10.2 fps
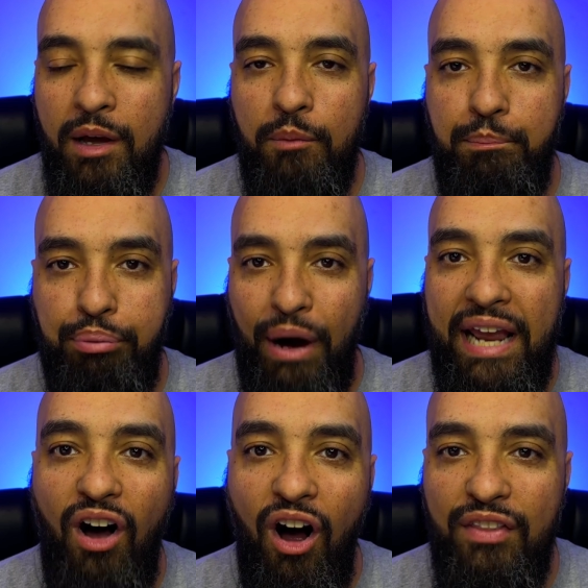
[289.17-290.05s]

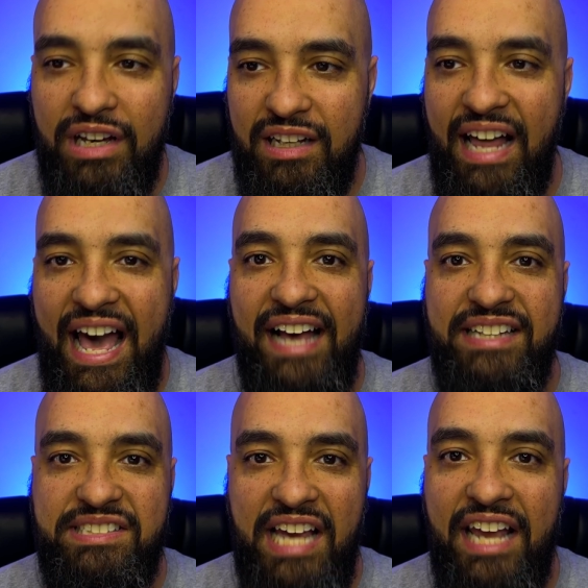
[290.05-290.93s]
break all the
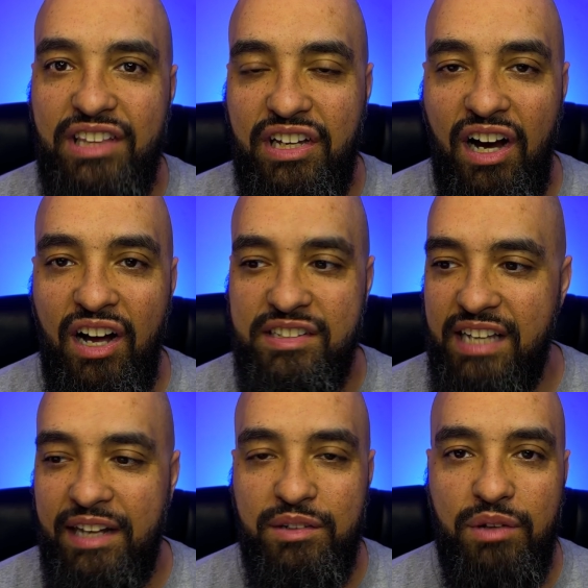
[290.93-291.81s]
glass, take the guns,
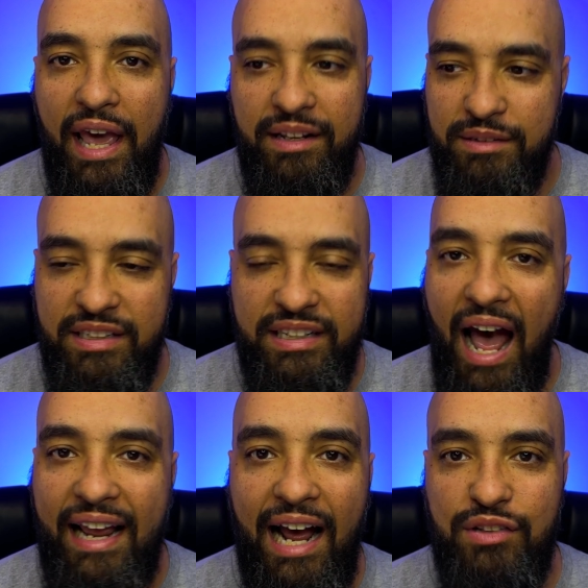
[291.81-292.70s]
and and
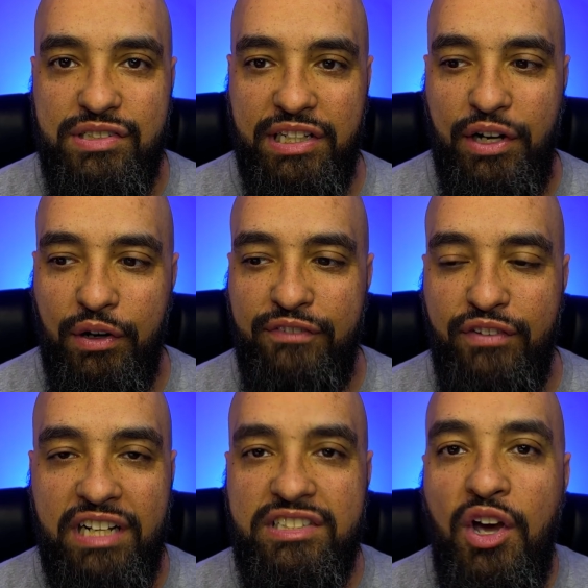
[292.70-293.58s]
knock out the security
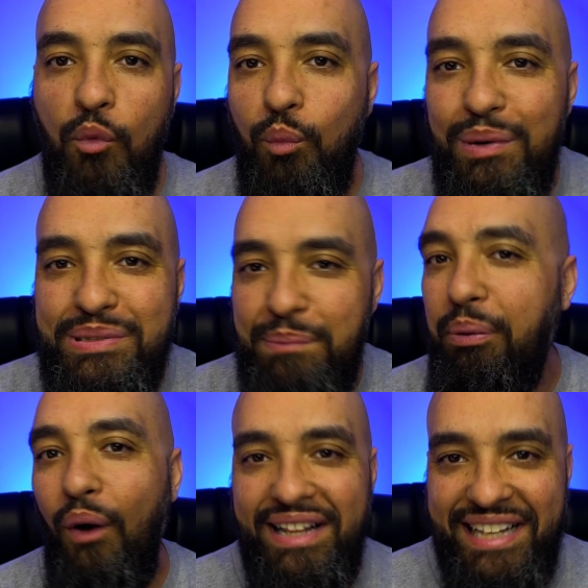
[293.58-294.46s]
footage. What was the
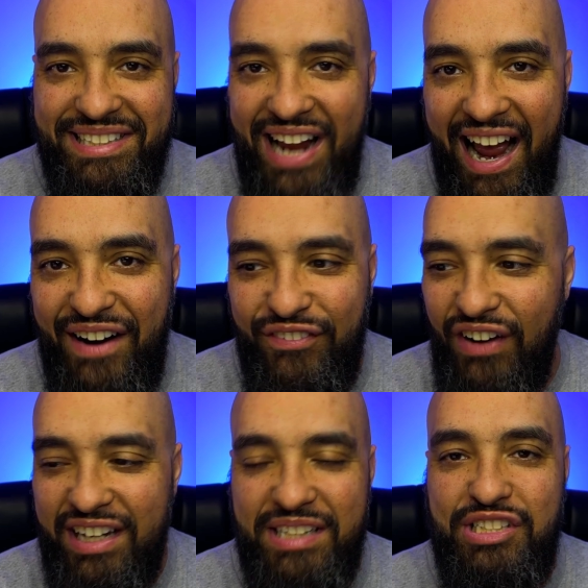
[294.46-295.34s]
point of the entire
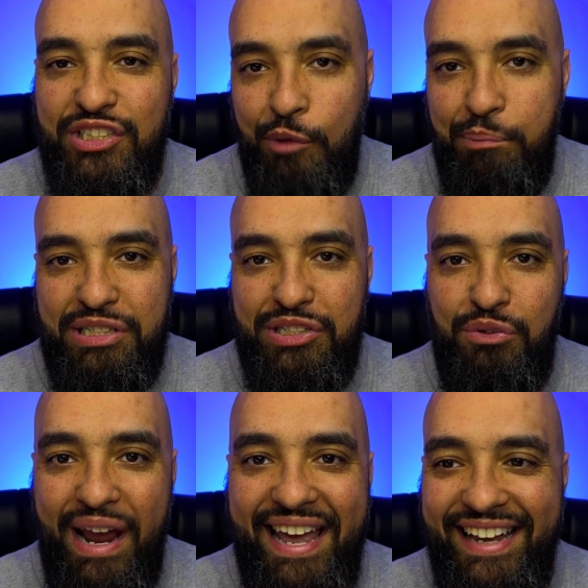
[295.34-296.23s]
fucking stupid
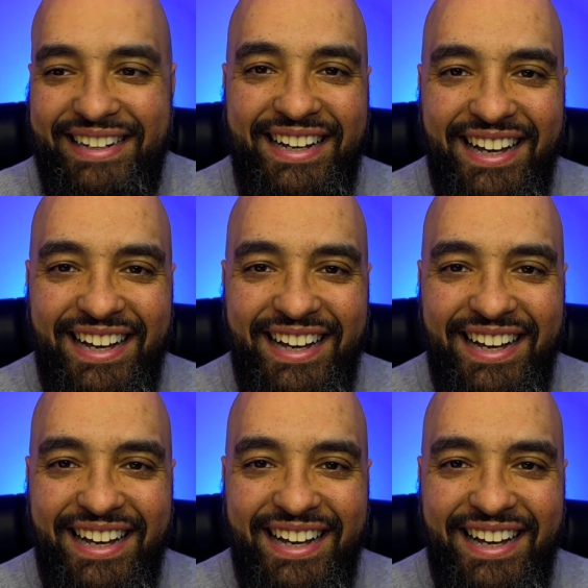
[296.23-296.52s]
charade